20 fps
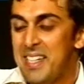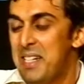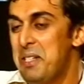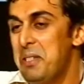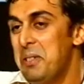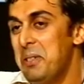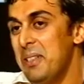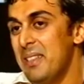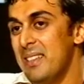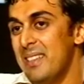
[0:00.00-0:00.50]

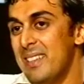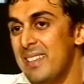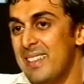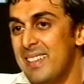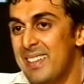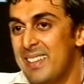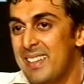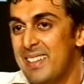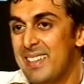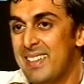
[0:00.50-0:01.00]
Yeah. She's
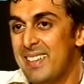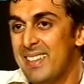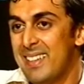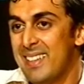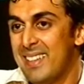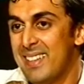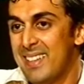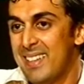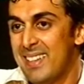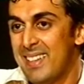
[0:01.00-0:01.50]
not
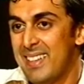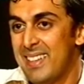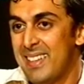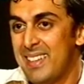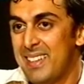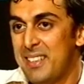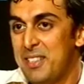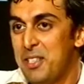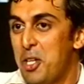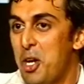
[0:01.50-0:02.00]
taken in by
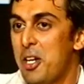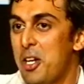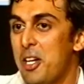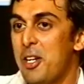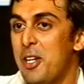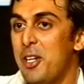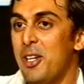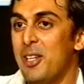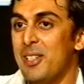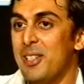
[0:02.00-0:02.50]
you.
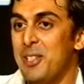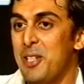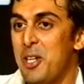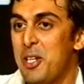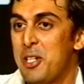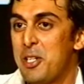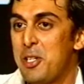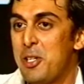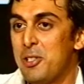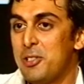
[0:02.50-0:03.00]
Not at all.
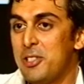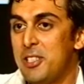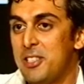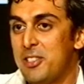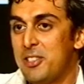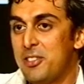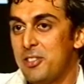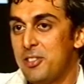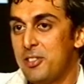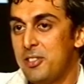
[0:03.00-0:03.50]
Not at all.
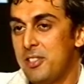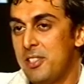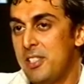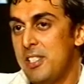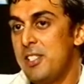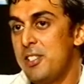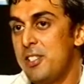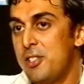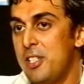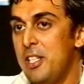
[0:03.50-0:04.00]
She's
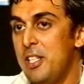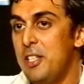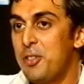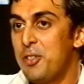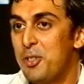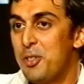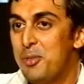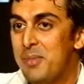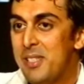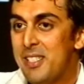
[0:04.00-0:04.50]
she's
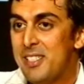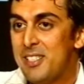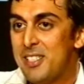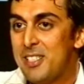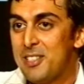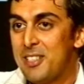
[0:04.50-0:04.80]
seen through me.